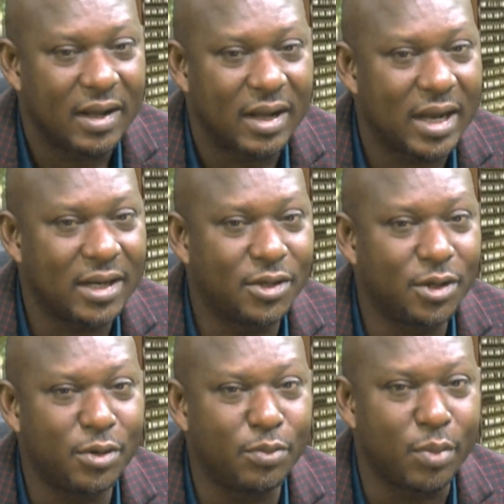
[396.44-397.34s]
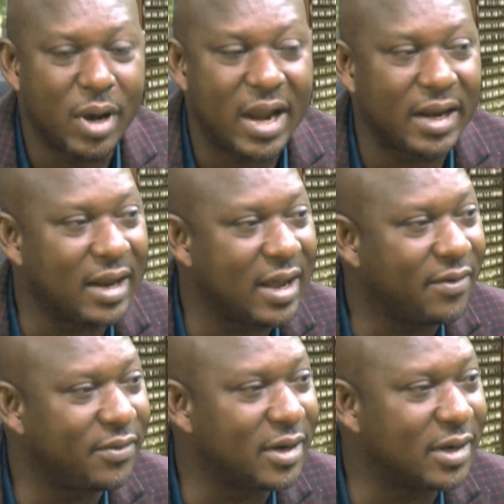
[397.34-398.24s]
I don't mind
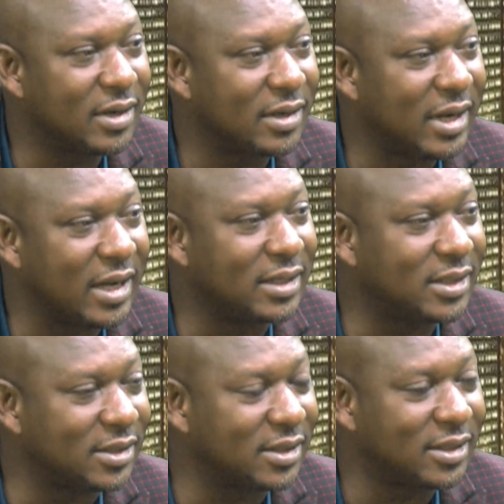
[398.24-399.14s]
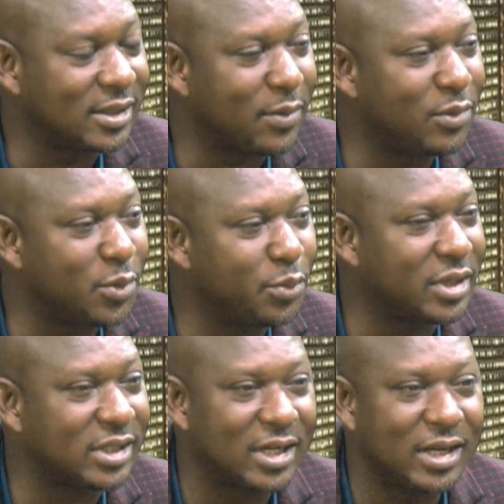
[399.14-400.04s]
having 80-something%,
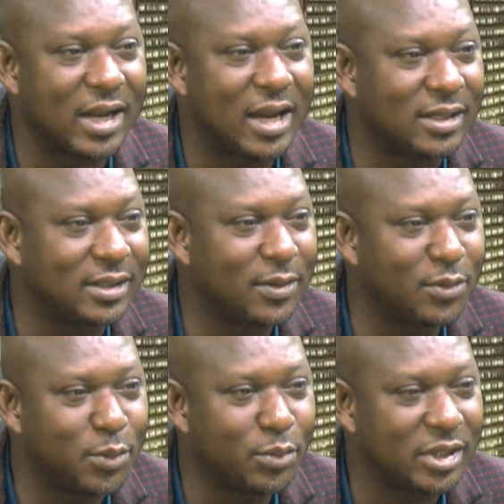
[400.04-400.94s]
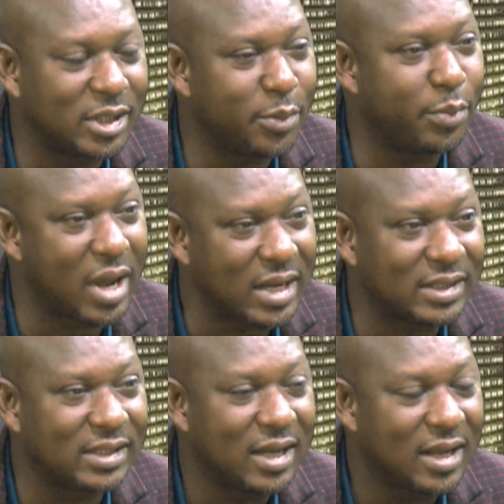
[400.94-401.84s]
90-something%
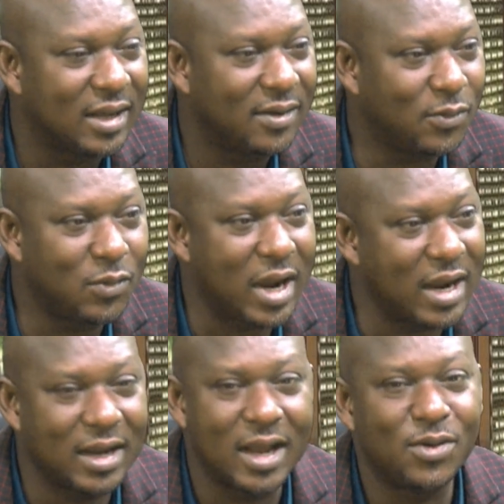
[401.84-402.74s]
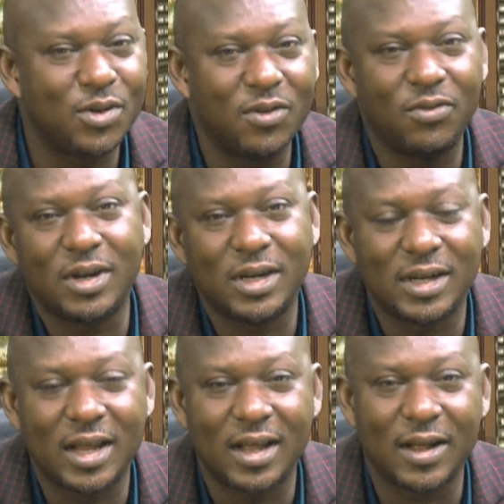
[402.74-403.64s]
pass. Why can't you
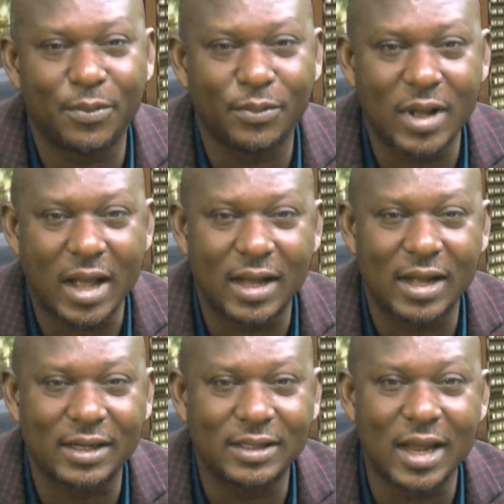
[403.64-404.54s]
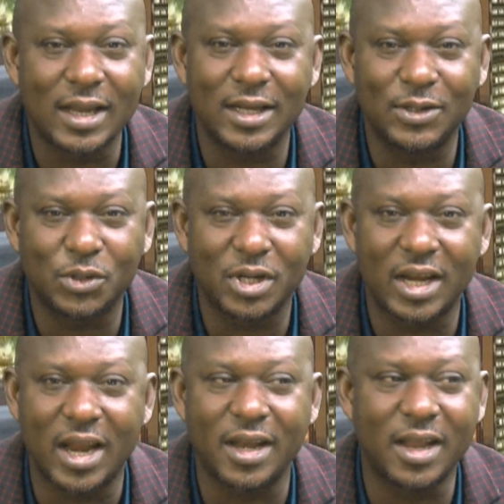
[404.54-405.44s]
even target to get
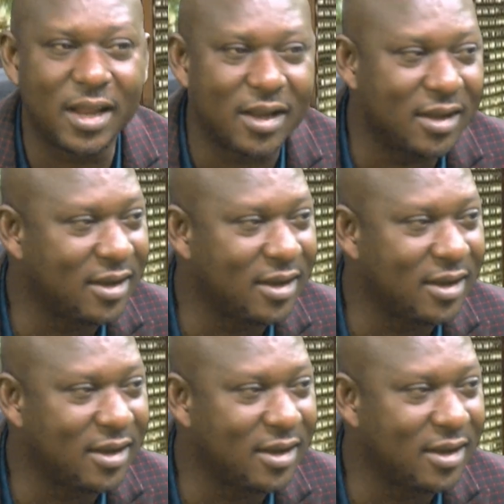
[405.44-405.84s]
an A?